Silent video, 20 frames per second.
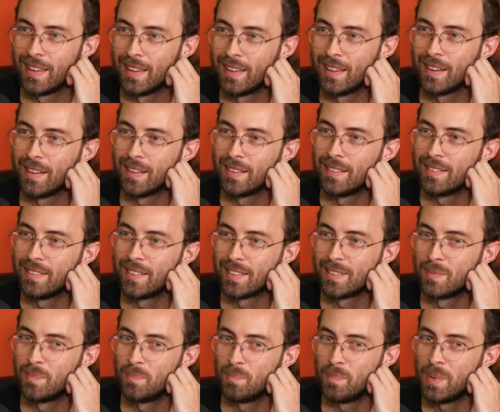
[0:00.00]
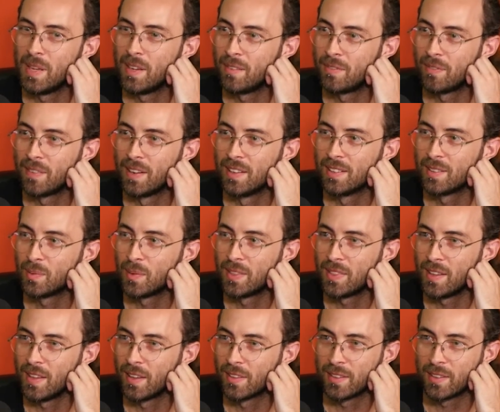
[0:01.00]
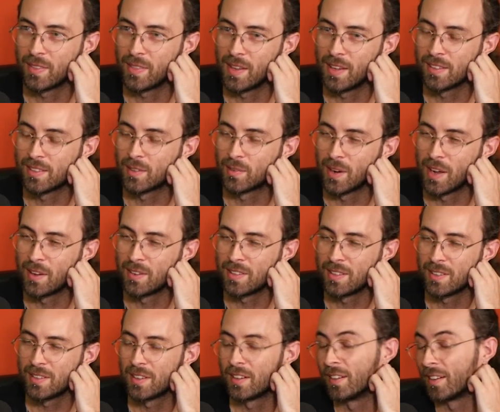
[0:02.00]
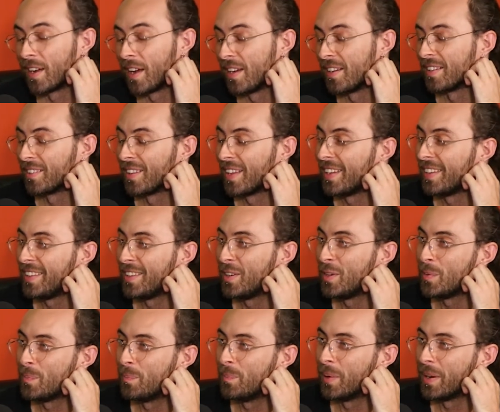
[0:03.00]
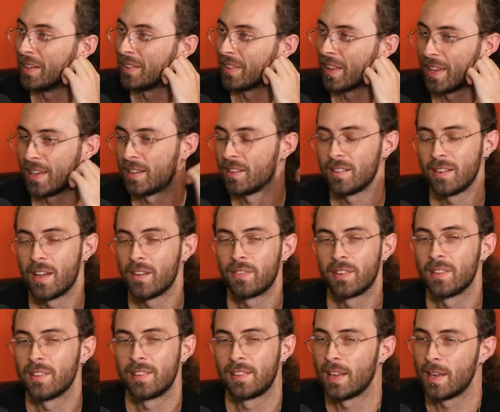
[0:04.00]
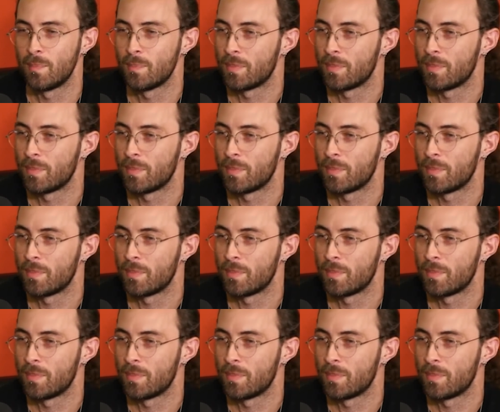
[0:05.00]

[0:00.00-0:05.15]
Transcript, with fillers: uh, just being friends with the other things around you that are kind of like you, but like you're never the same